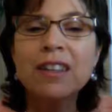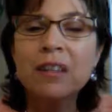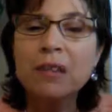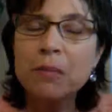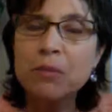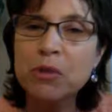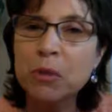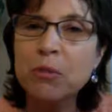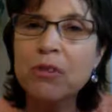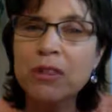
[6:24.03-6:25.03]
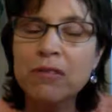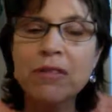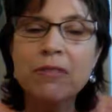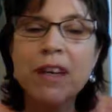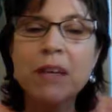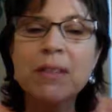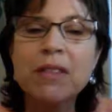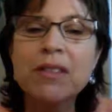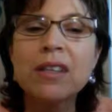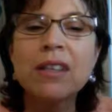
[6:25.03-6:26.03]
the absorption of
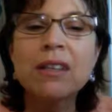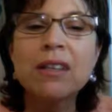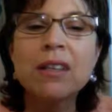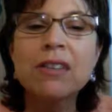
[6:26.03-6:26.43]
vitamin C,